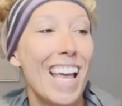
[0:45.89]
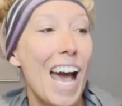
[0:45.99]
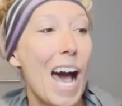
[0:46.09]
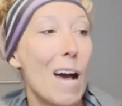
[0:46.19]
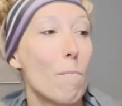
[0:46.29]

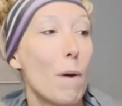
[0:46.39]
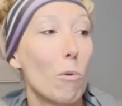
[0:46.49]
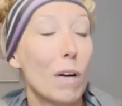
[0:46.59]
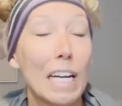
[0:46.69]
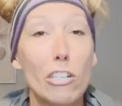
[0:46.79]
But
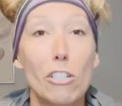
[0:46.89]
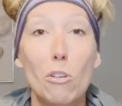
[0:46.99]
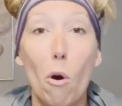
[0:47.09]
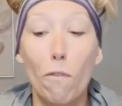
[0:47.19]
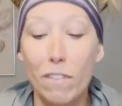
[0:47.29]
we're gonna just
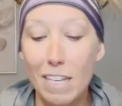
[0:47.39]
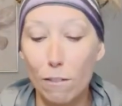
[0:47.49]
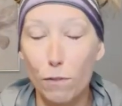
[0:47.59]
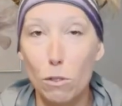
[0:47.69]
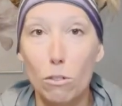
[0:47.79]
go over these
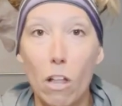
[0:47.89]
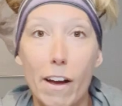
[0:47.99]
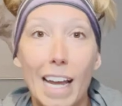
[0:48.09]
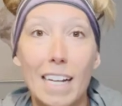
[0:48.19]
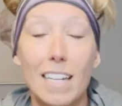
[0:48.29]
food
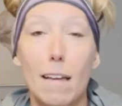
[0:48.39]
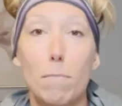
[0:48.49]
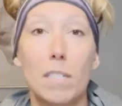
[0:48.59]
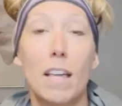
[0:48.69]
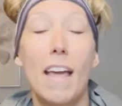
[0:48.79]
logging tips.